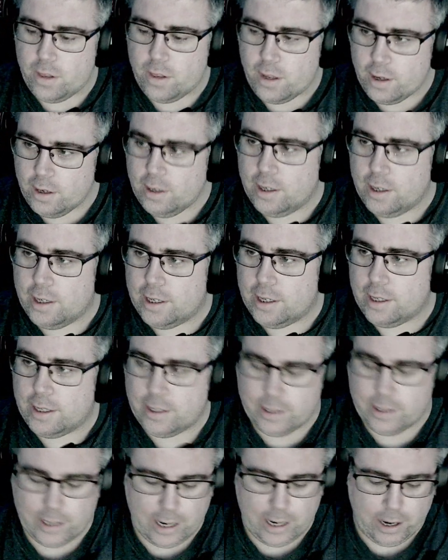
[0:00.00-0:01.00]

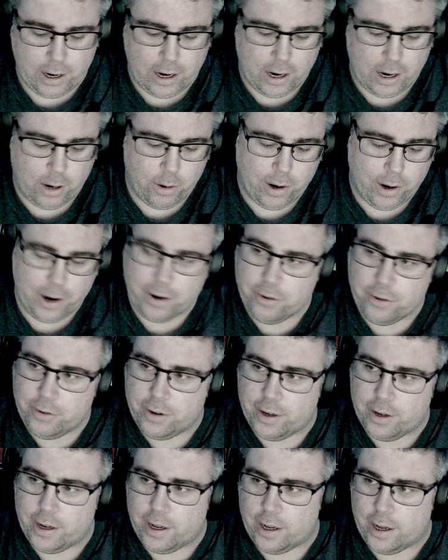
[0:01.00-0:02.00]
How are you
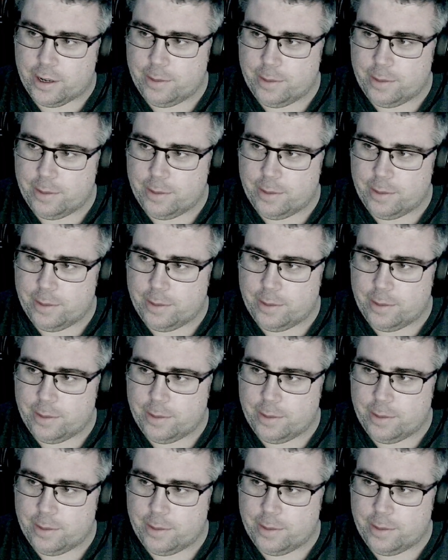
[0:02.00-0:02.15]
today?